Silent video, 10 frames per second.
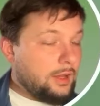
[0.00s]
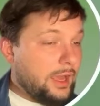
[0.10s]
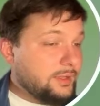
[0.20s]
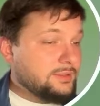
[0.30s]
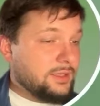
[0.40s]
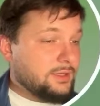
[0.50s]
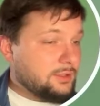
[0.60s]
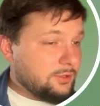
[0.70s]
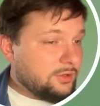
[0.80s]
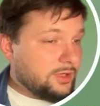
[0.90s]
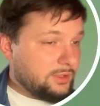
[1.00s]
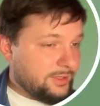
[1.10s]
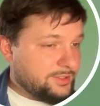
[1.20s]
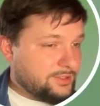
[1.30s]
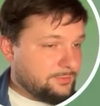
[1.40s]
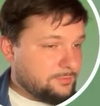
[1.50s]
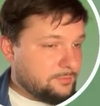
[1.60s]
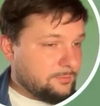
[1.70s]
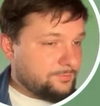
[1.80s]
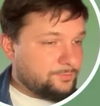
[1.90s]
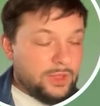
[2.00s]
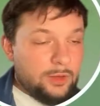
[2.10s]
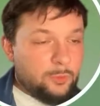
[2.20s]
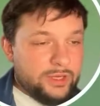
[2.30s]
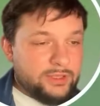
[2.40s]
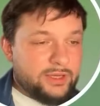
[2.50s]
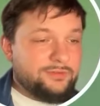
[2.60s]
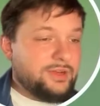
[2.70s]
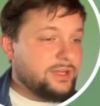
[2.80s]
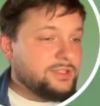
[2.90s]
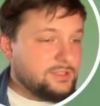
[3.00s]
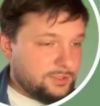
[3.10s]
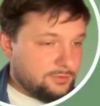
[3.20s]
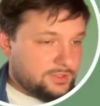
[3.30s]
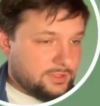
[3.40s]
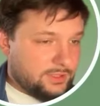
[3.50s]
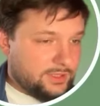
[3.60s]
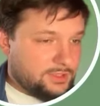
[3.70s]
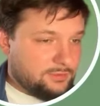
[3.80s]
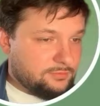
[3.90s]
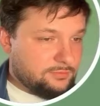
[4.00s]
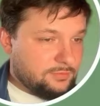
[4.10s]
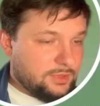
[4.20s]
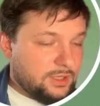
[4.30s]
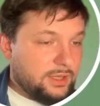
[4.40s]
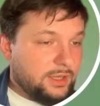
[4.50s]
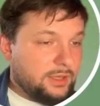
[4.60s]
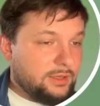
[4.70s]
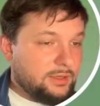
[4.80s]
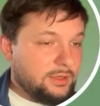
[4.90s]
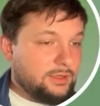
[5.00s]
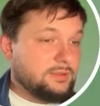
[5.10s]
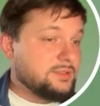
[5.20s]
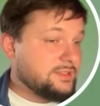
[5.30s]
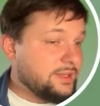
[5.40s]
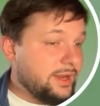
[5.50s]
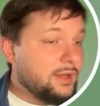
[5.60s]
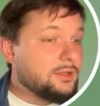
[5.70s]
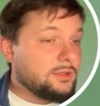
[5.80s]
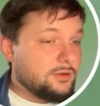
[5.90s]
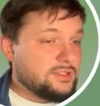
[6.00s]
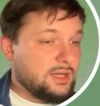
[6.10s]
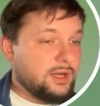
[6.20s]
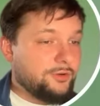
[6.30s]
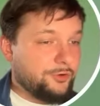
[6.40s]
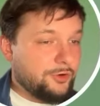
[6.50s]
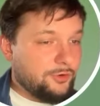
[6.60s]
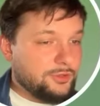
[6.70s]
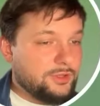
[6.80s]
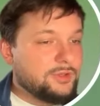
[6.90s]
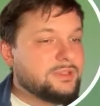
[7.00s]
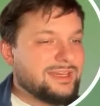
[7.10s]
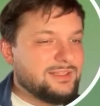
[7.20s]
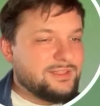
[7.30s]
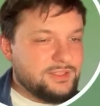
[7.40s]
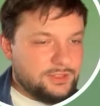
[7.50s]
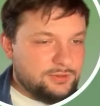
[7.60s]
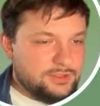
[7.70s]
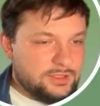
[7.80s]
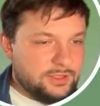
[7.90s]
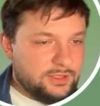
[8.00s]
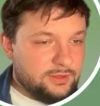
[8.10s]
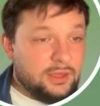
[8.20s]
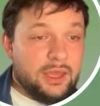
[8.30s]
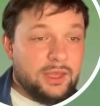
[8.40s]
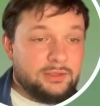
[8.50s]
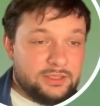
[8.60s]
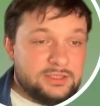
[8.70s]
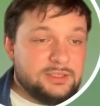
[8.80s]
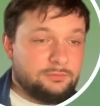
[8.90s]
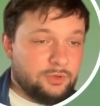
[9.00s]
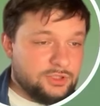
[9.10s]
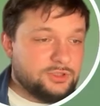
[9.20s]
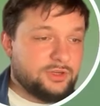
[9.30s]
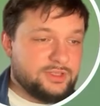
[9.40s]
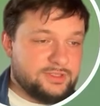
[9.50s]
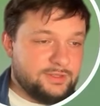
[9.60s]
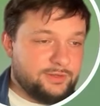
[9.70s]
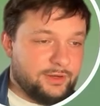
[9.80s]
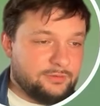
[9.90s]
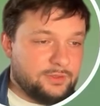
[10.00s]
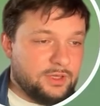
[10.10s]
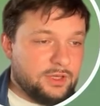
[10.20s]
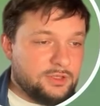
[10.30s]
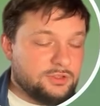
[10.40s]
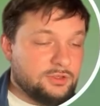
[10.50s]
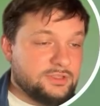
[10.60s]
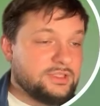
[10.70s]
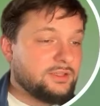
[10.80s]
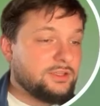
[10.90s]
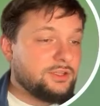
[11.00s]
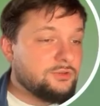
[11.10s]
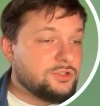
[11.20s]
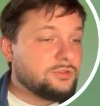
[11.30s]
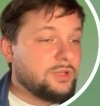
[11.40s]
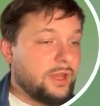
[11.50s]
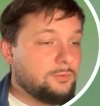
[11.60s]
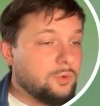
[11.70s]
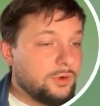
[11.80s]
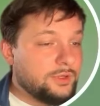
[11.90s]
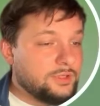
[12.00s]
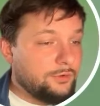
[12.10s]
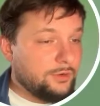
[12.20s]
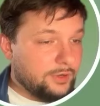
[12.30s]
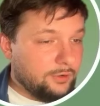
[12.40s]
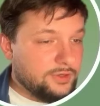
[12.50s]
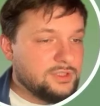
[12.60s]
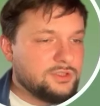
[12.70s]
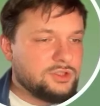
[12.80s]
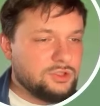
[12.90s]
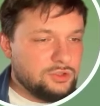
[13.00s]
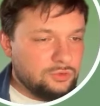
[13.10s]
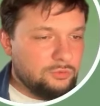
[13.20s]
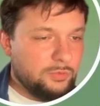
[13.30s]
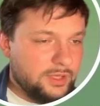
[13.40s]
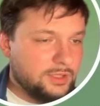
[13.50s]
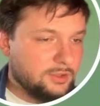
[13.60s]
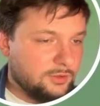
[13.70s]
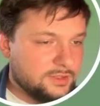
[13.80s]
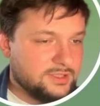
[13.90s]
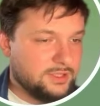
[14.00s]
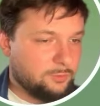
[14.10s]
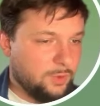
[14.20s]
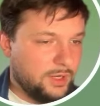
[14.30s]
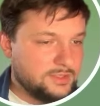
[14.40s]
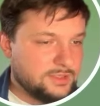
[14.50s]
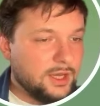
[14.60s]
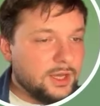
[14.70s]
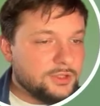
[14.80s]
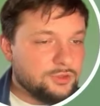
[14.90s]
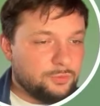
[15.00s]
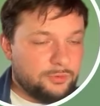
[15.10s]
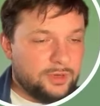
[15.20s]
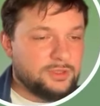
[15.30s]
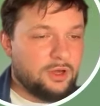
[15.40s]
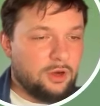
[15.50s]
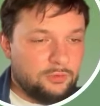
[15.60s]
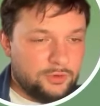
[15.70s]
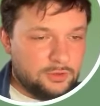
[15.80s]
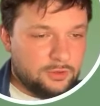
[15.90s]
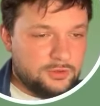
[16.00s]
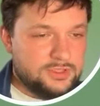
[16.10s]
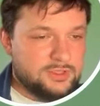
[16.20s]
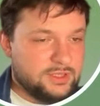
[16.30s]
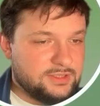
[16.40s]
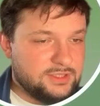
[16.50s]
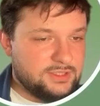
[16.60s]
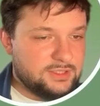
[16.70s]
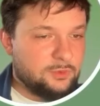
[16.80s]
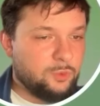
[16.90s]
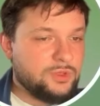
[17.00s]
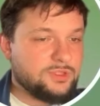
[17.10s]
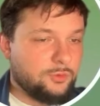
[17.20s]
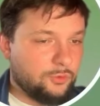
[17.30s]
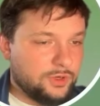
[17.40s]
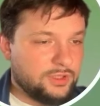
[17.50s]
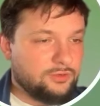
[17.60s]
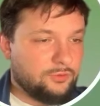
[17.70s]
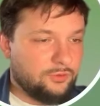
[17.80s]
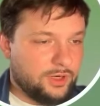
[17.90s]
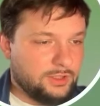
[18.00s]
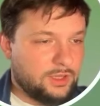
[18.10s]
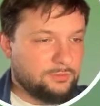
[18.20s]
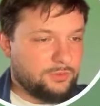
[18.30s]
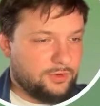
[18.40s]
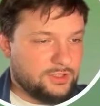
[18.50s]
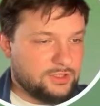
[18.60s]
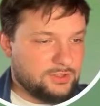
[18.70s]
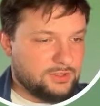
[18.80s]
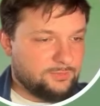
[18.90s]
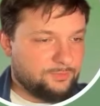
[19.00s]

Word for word: And the log collection. We can have continuous collection. The logs are recorded continuously and it's important to consider that you should avoid recording too many logs at once to prevent overloading the disk with read-write operations.